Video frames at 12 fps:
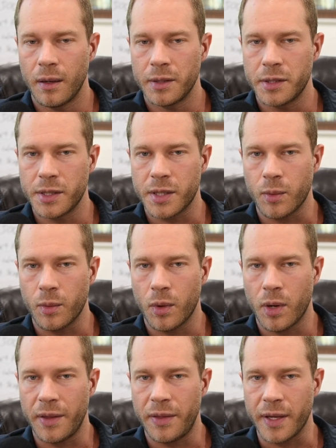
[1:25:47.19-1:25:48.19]
She's like, well,
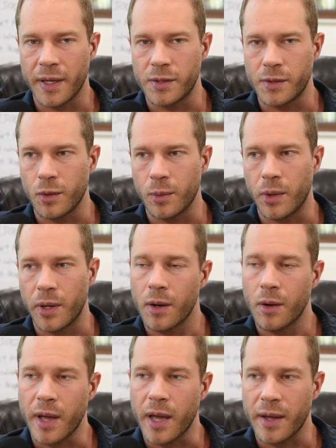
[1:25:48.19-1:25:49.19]
I think it's doable. I go,
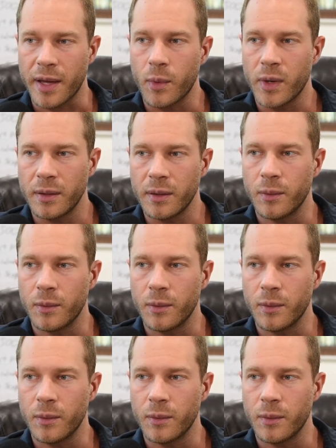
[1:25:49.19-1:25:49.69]
okay, like what?